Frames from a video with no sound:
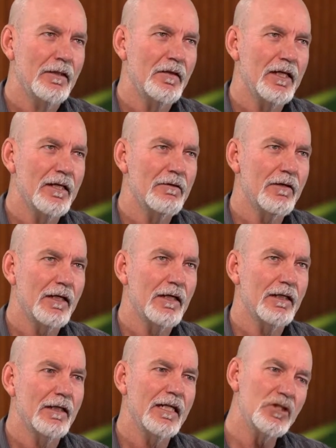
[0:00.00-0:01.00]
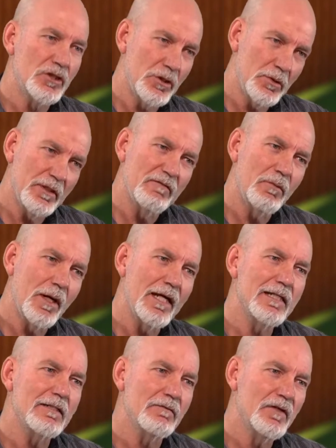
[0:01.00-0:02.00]
There are intuitive
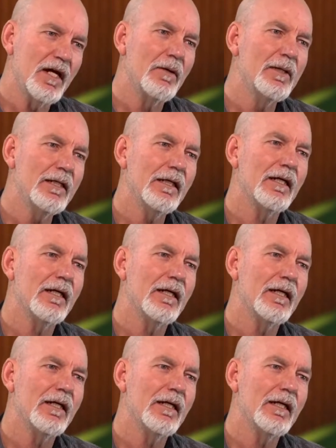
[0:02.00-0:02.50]
ways of knowing,